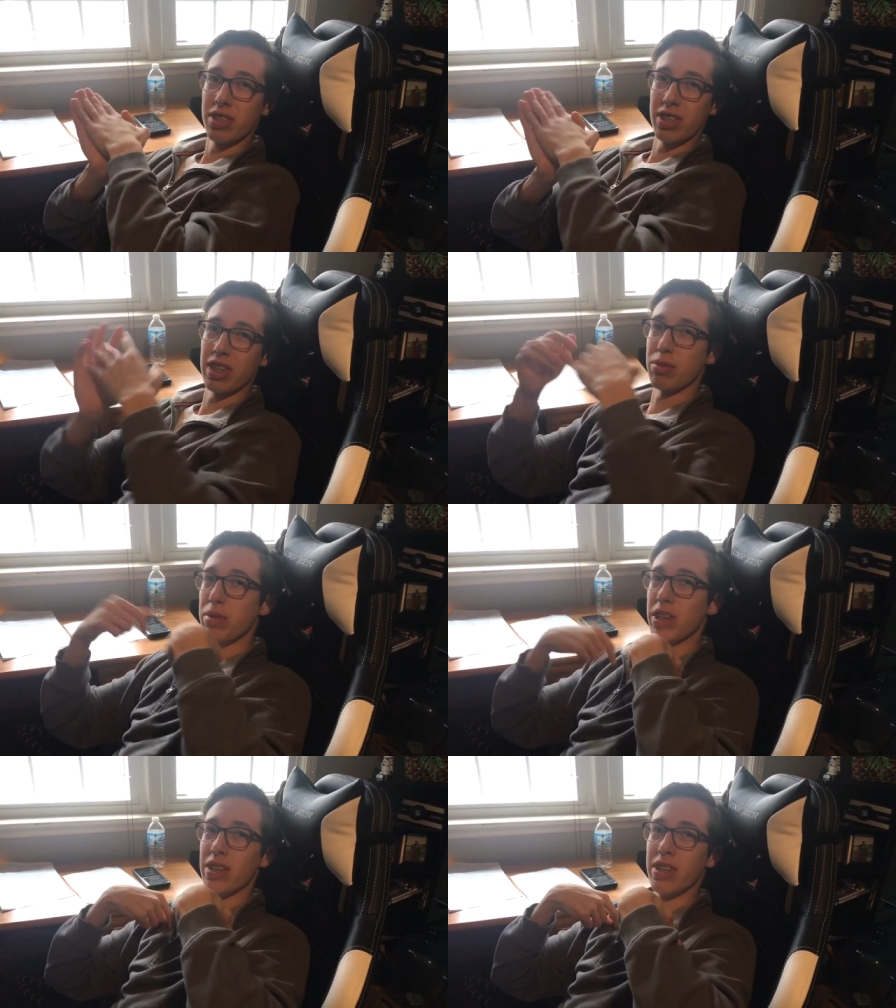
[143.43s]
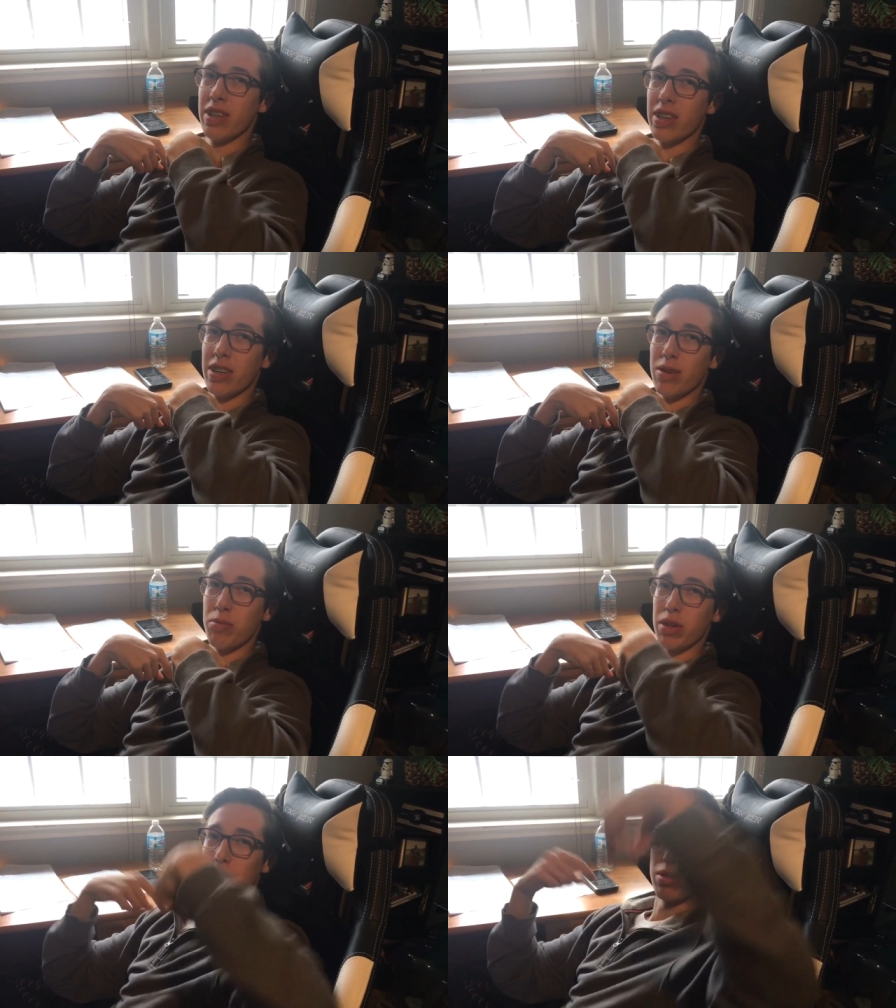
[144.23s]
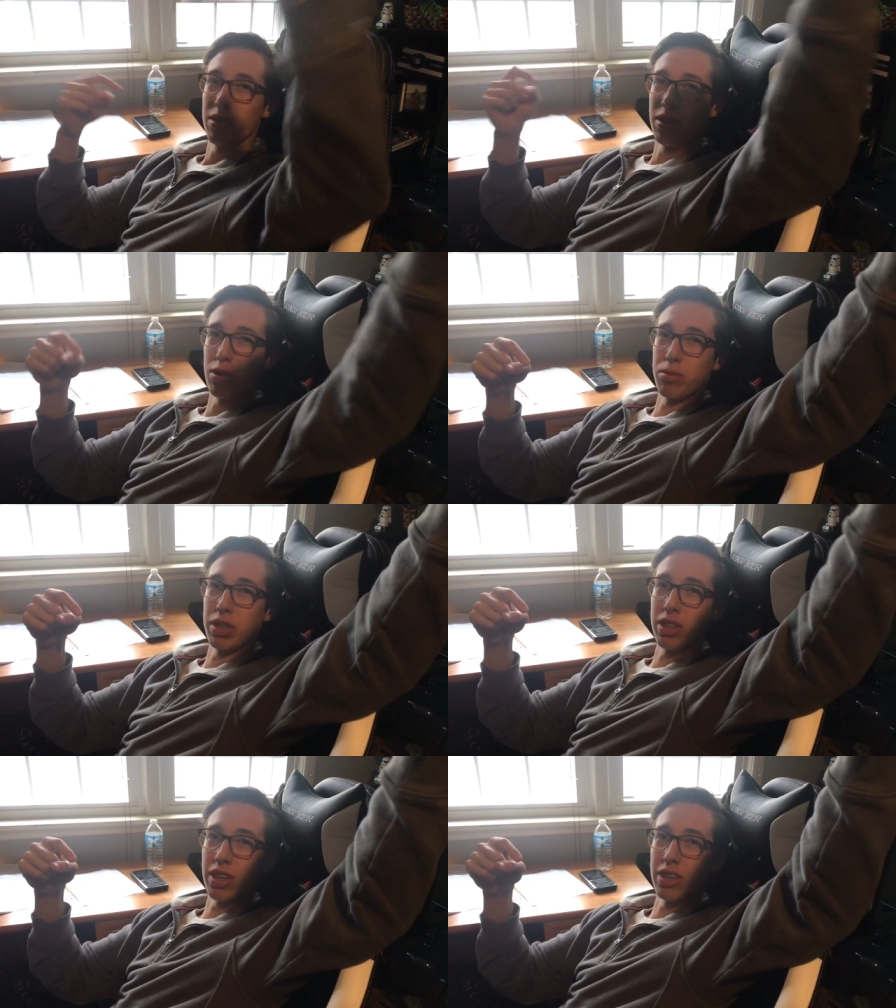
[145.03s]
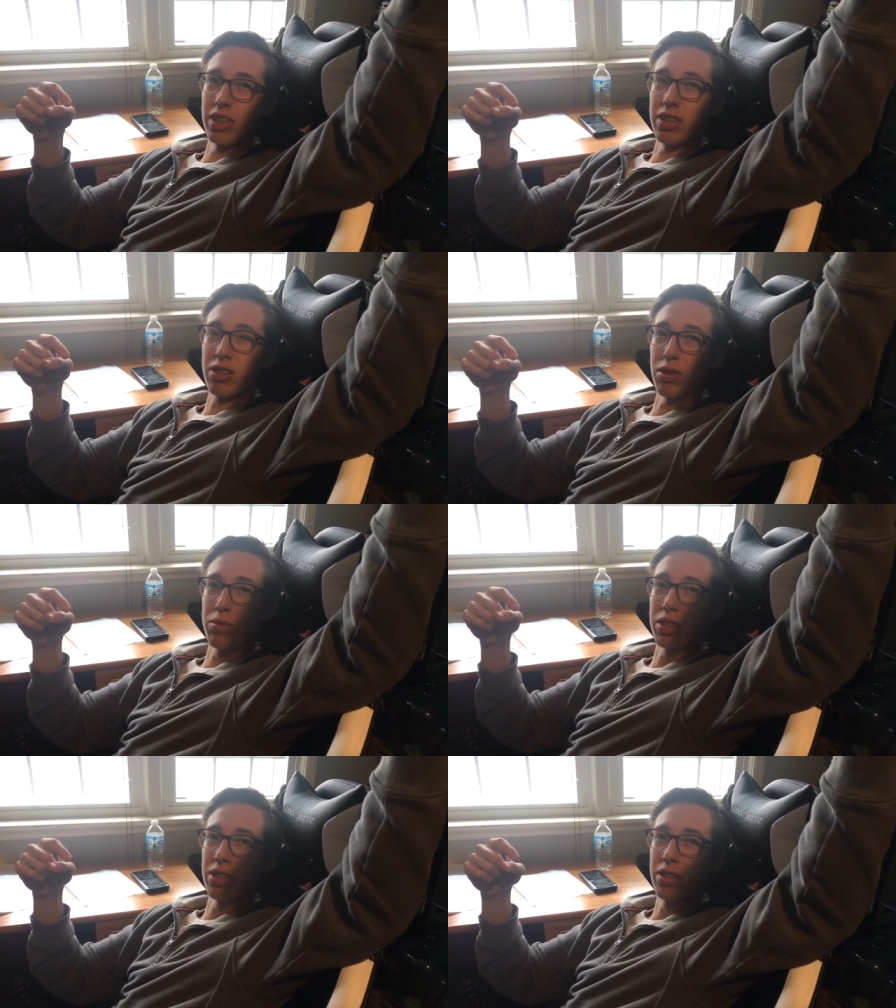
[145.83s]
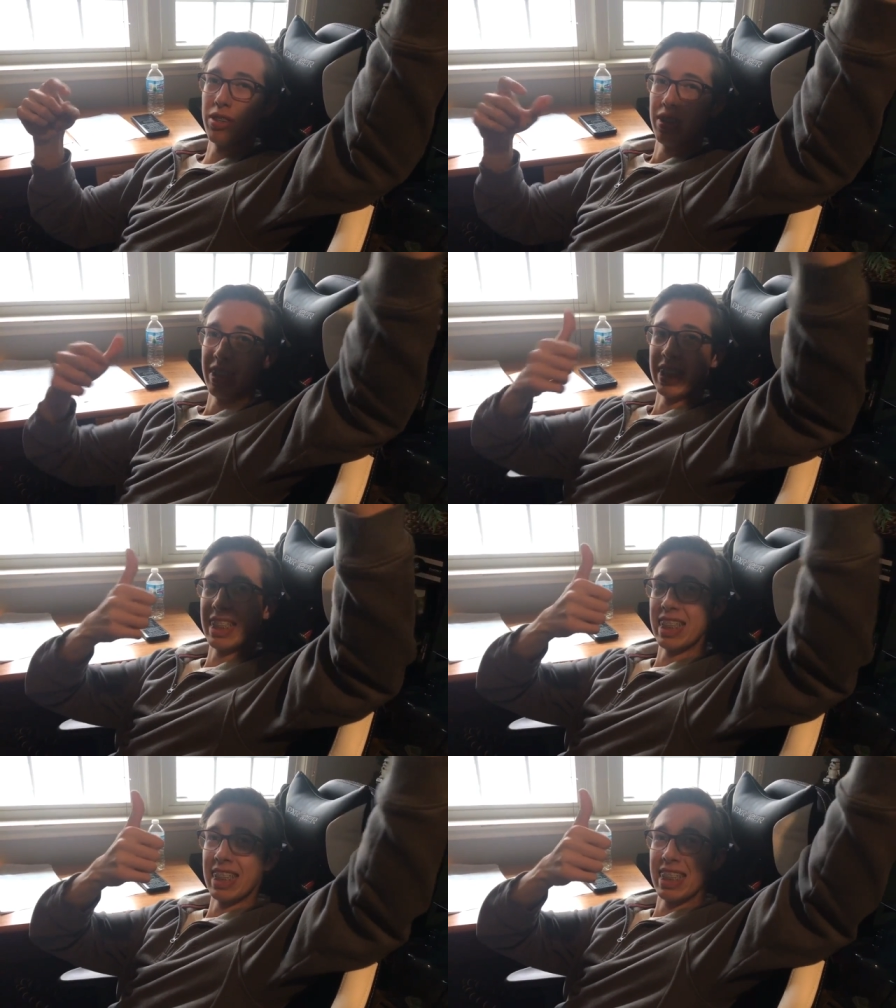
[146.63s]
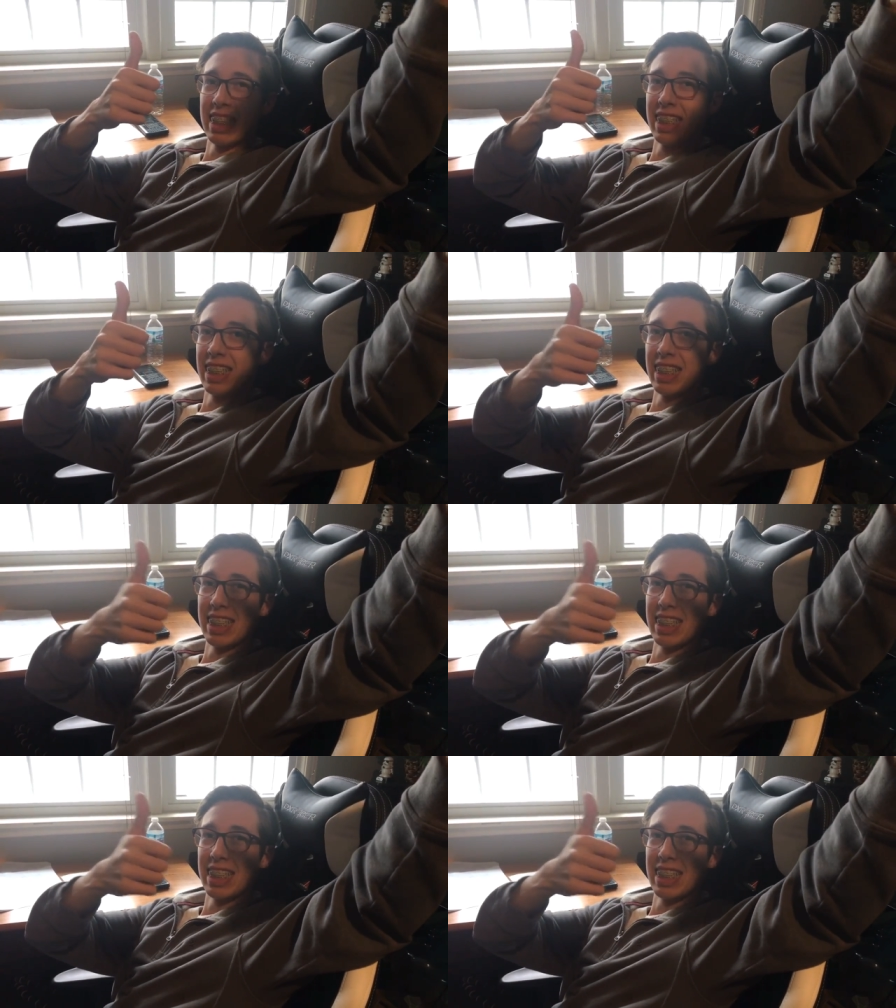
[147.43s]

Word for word: That's me, but there will be a link in the description. If I remember.